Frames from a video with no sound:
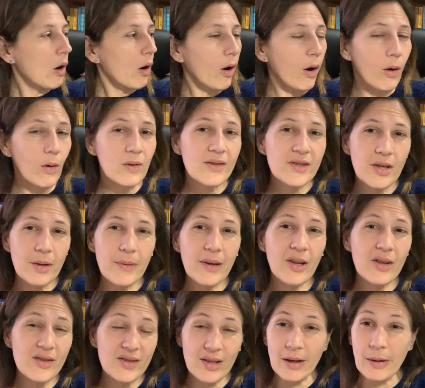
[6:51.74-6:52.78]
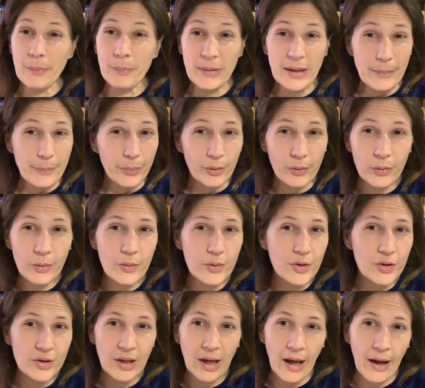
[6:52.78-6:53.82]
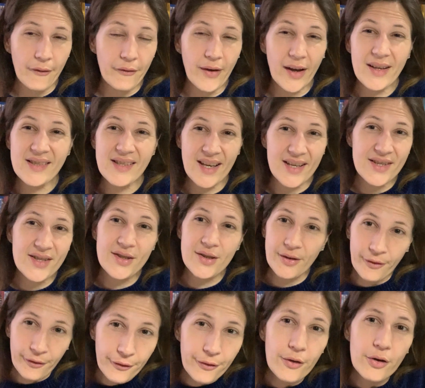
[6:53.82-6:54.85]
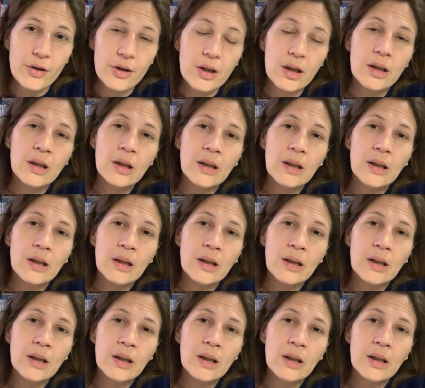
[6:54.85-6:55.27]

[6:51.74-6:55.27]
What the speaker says: Also because there are people who don't have access to food,